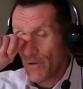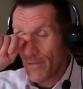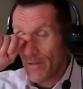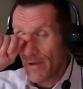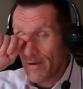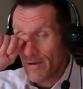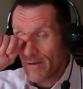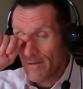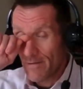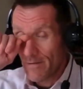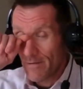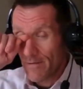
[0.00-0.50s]

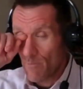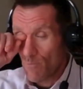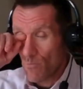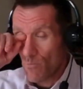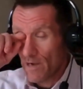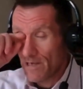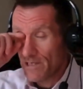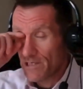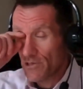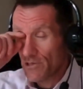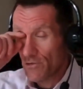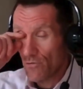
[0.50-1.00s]
then
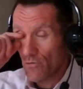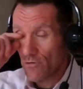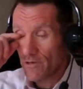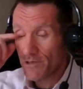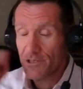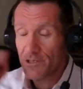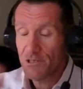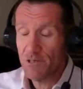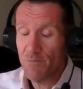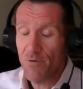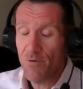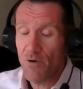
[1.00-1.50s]
wait till
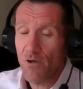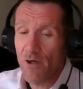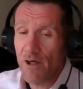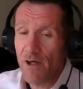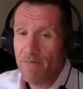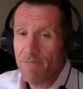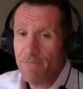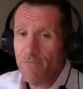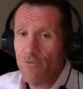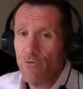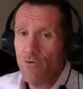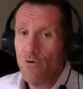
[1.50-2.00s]
August and apply
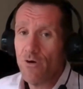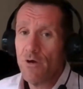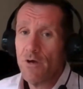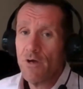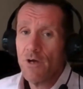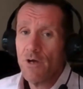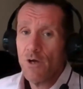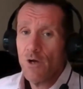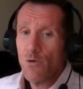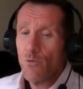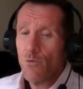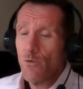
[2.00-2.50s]
for
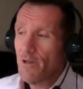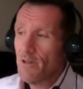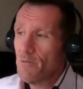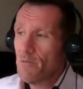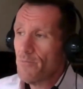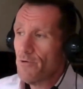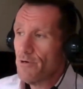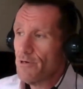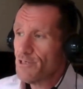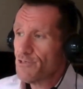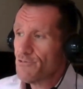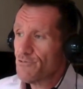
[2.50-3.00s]
one of the
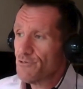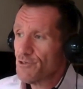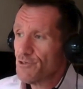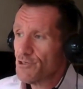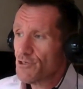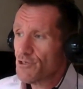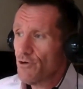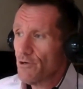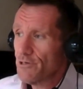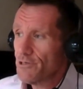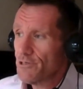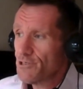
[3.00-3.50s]
bursaries and
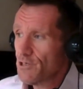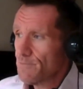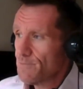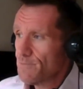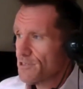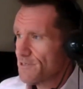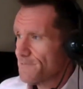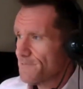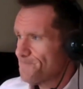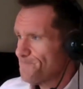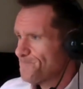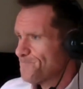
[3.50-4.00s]
scholarships.